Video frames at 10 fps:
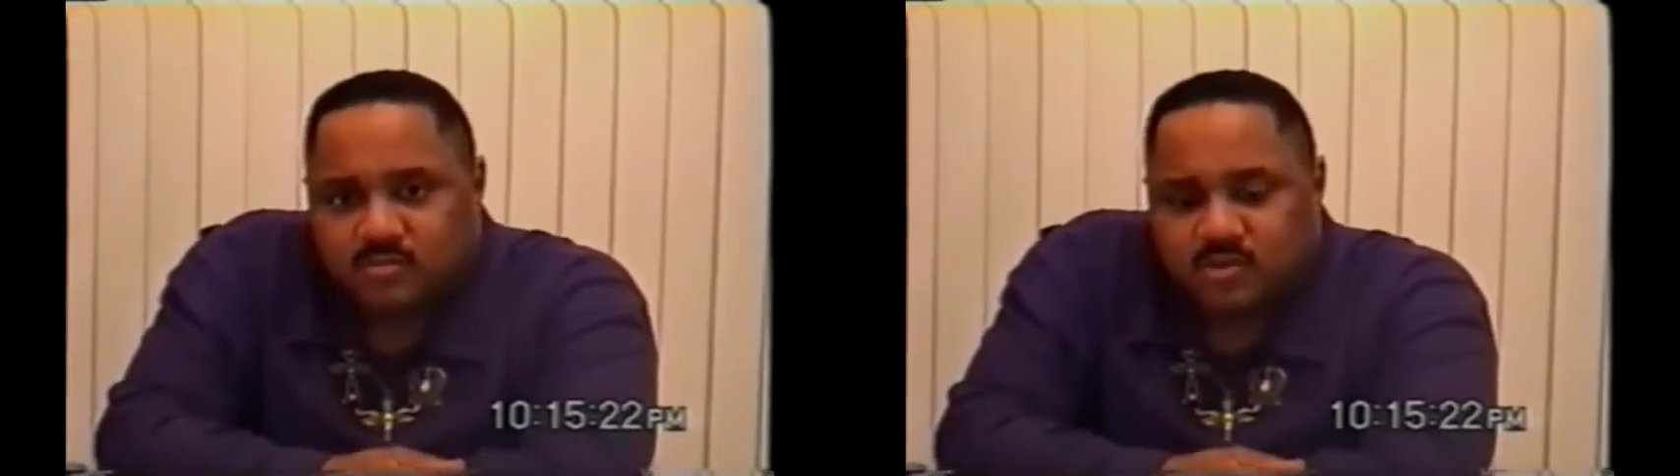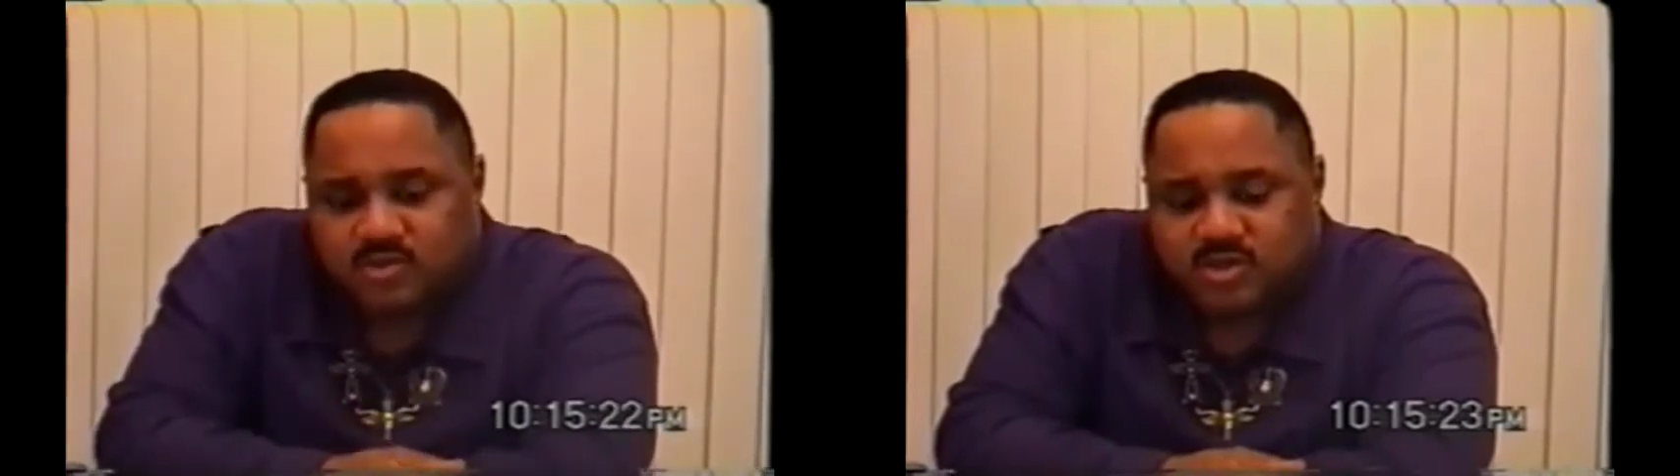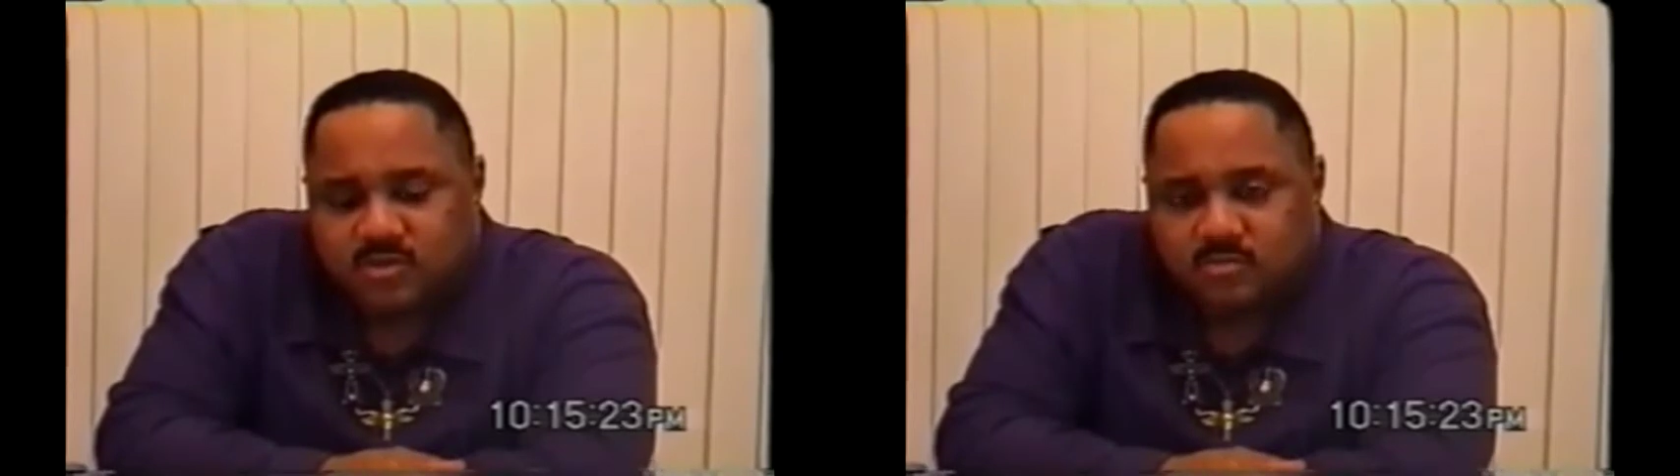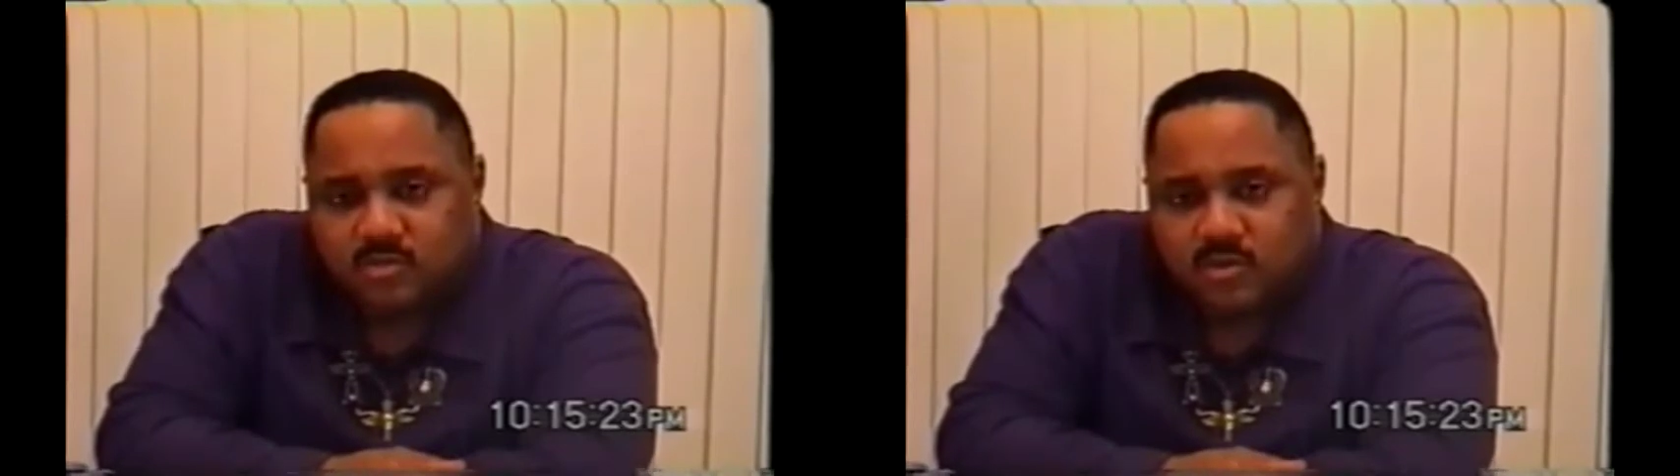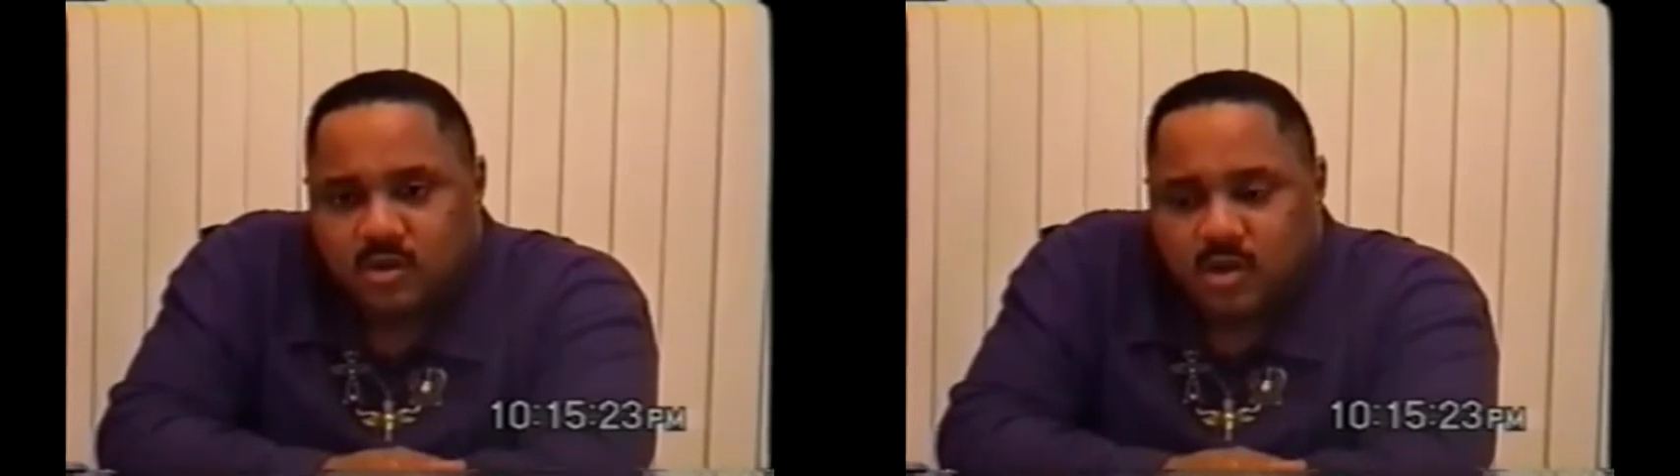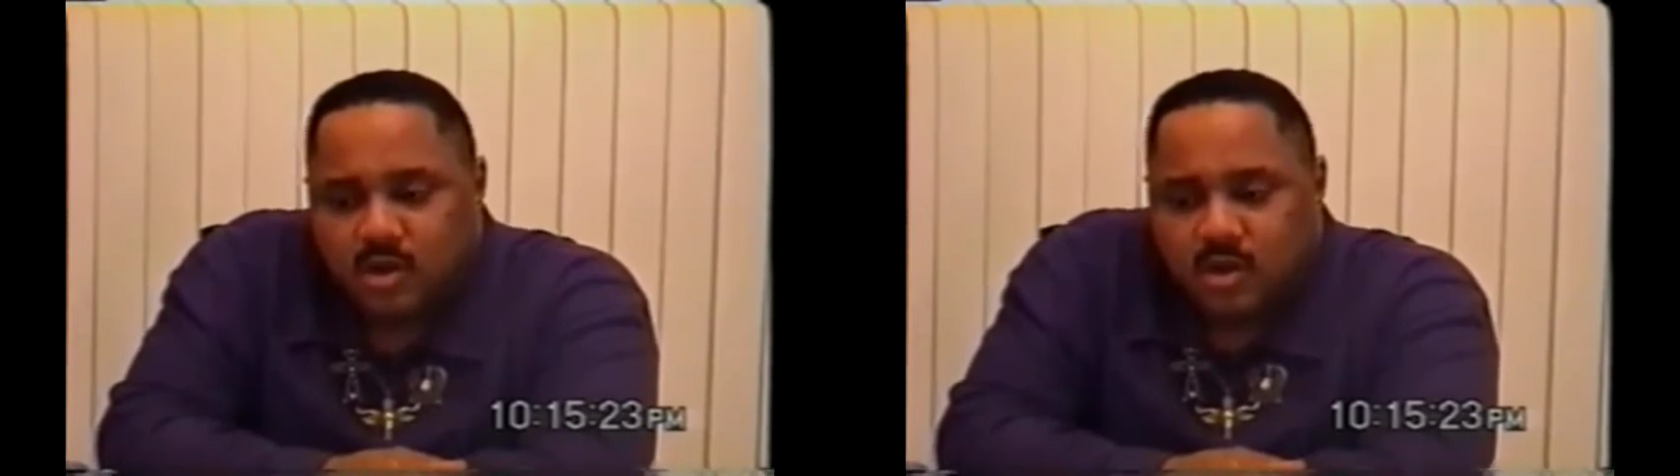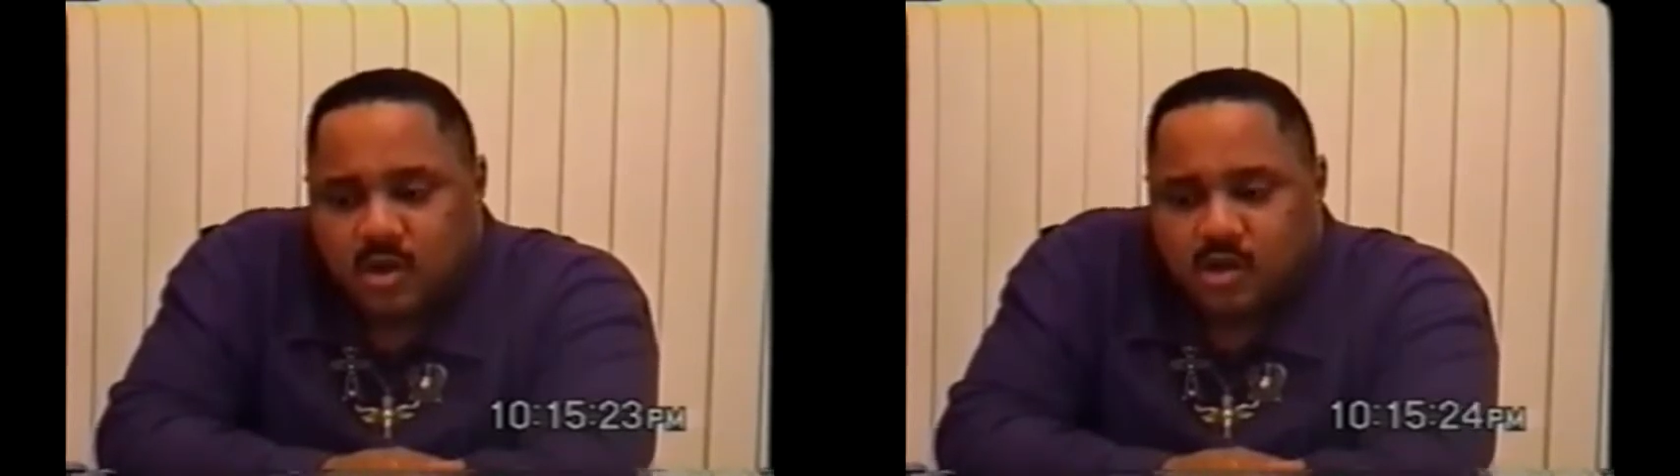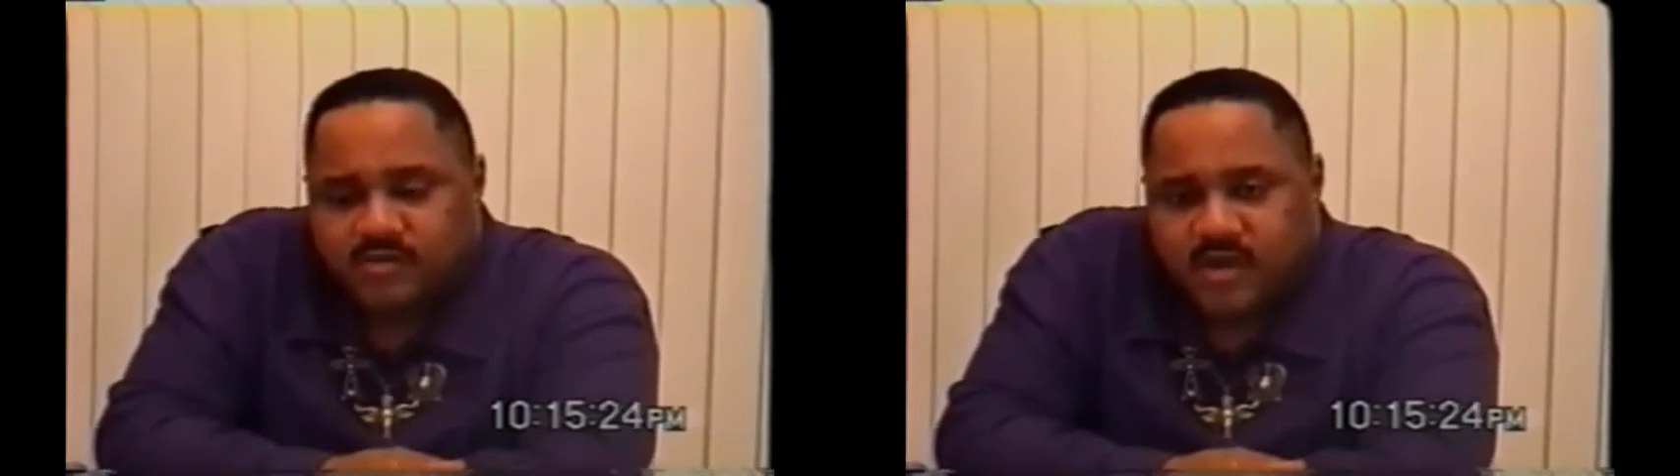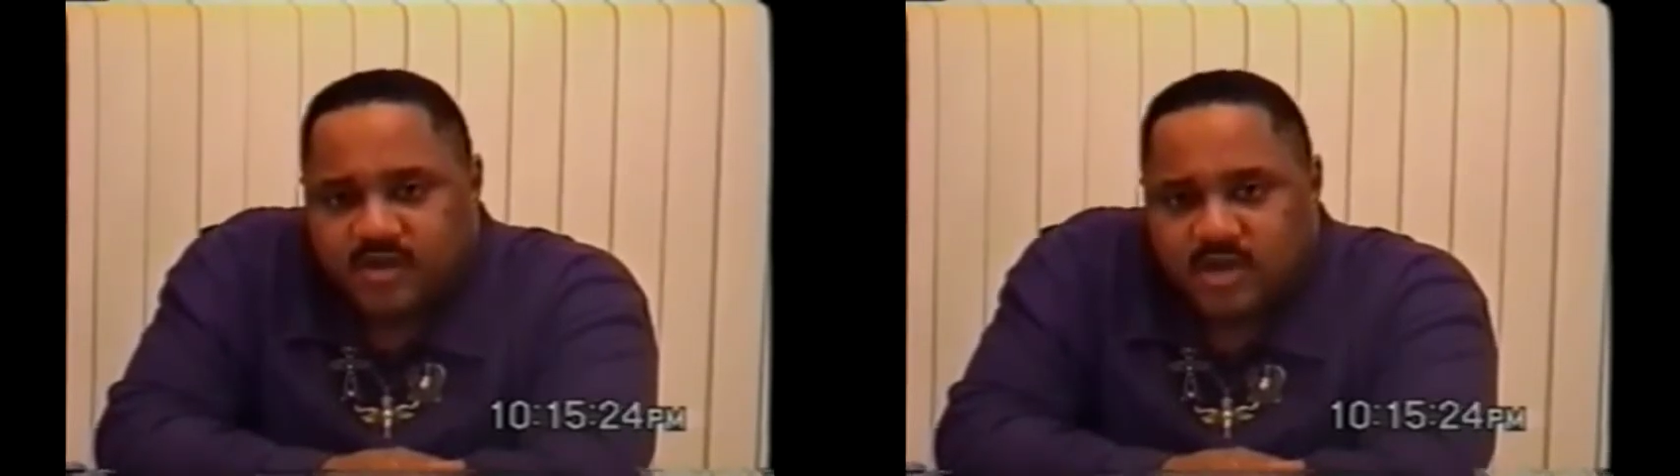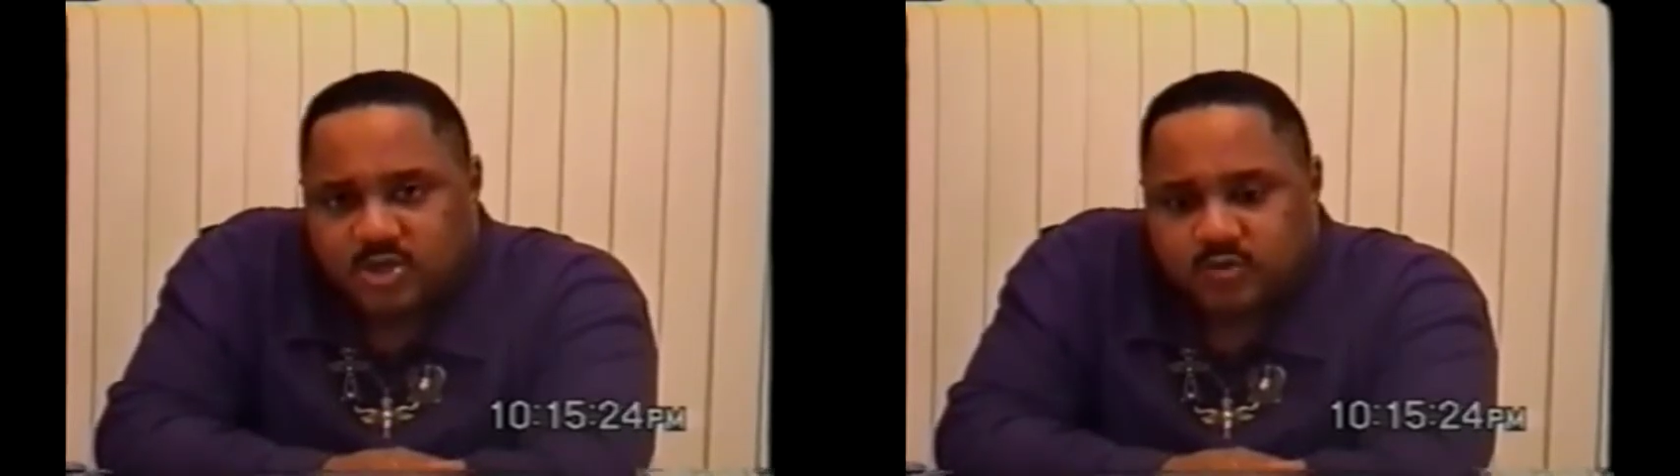You see,
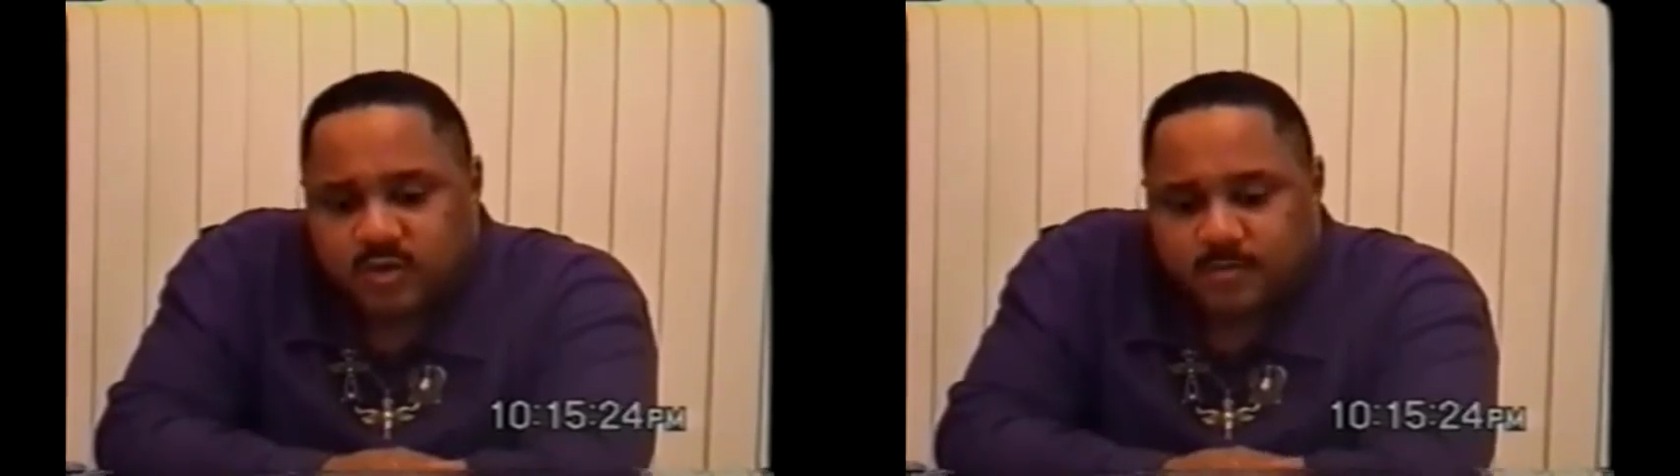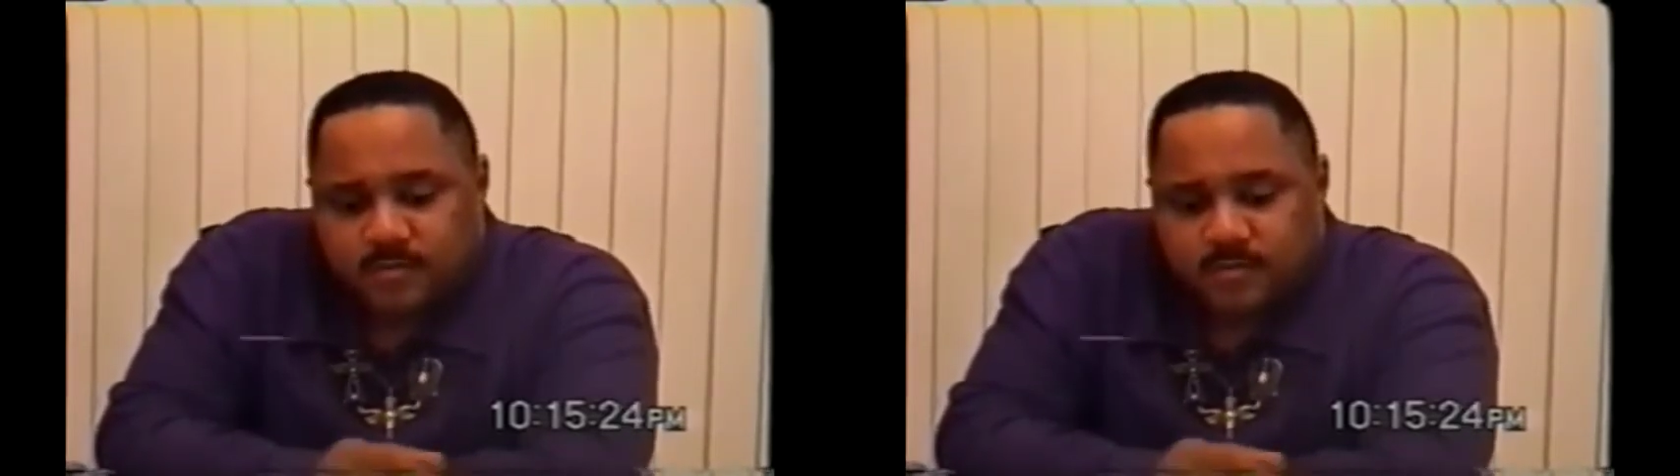their history.